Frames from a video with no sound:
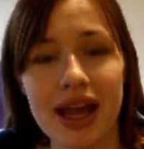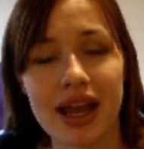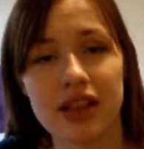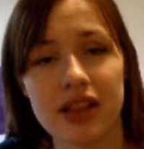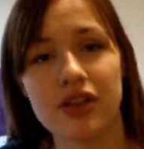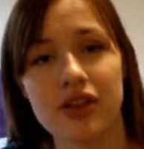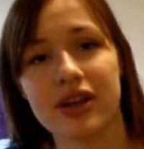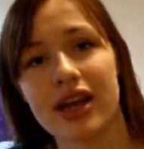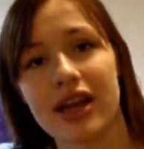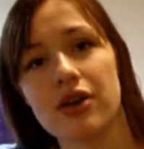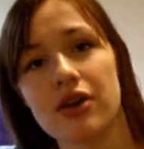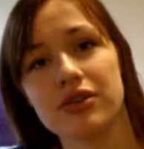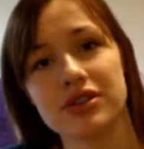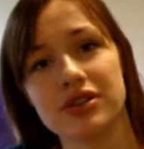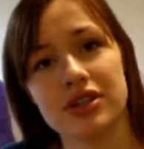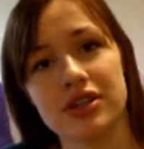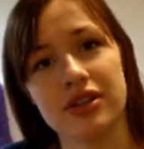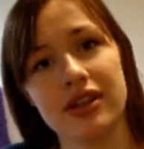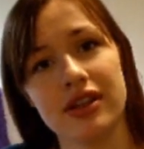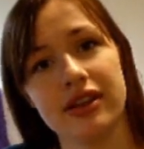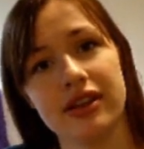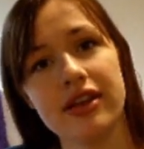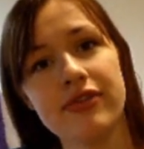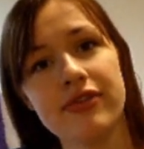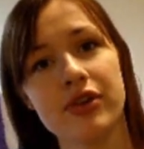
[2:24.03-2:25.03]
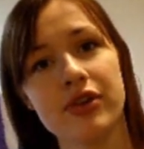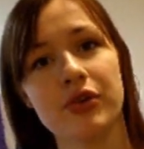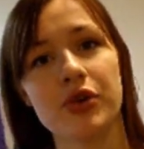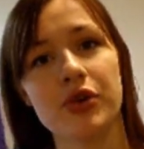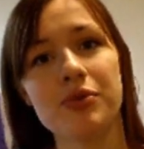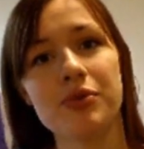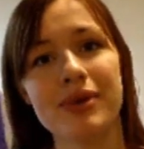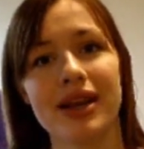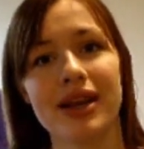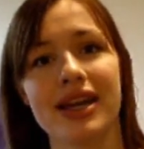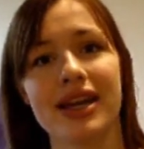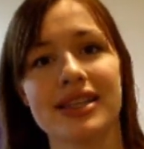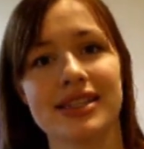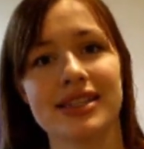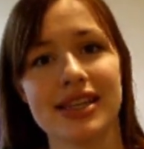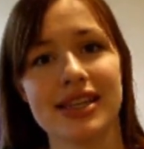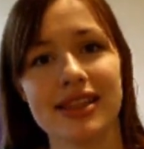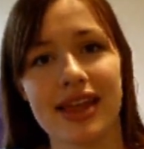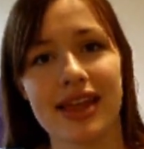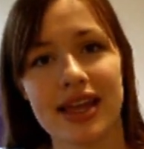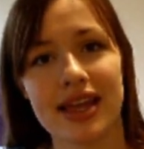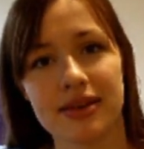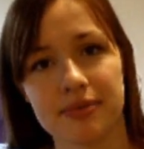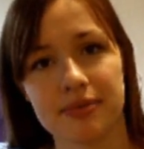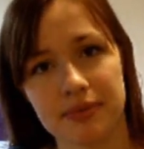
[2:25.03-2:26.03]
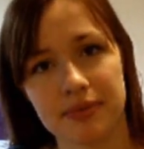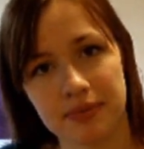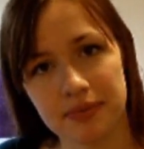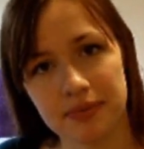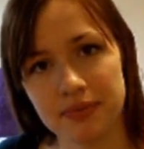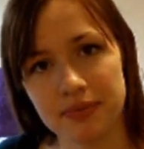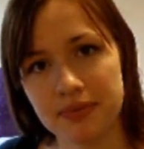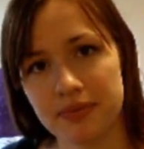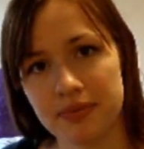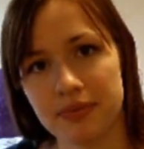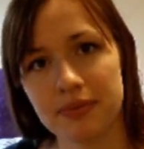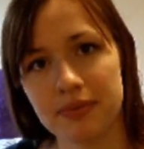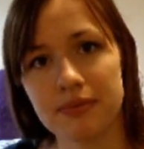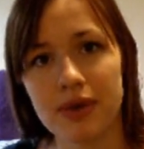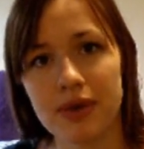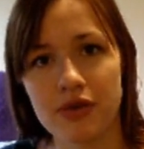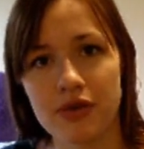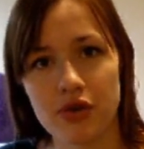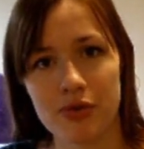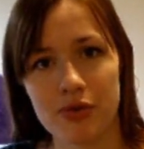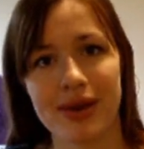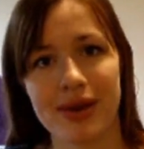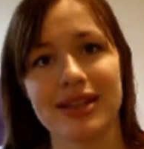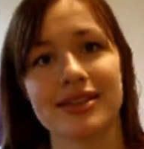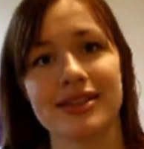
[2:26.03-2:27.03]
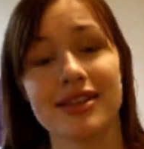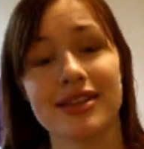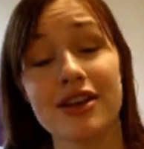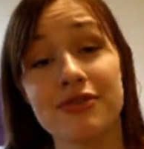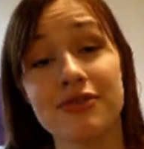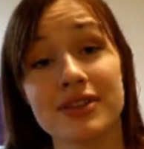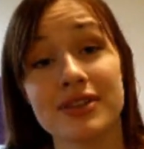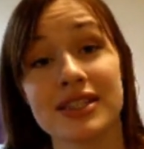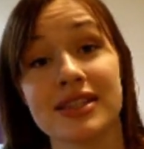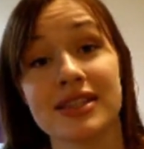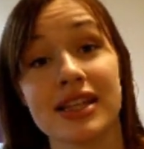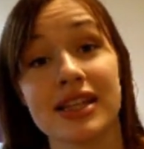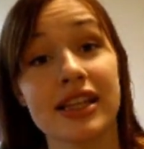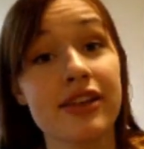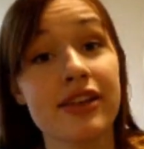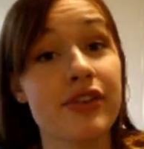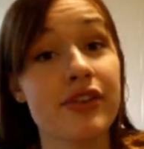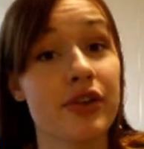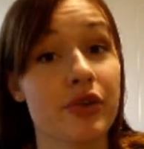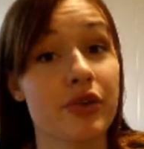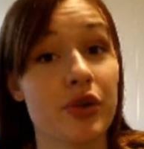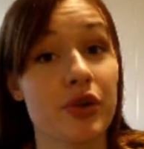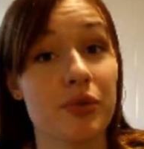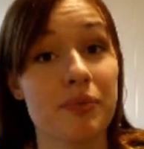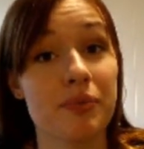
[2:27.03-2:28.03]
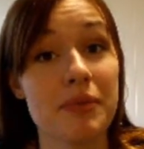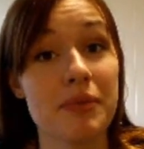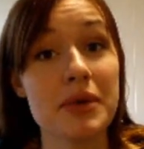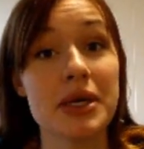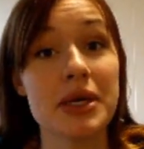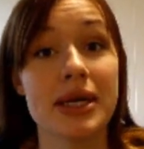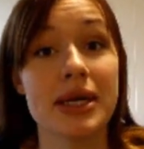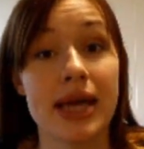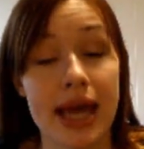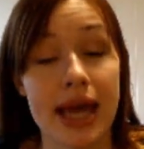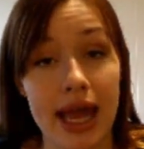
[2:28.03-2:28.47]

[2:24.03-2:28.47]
And I look out into the living room and I see that my roommate's stuff is in the living room.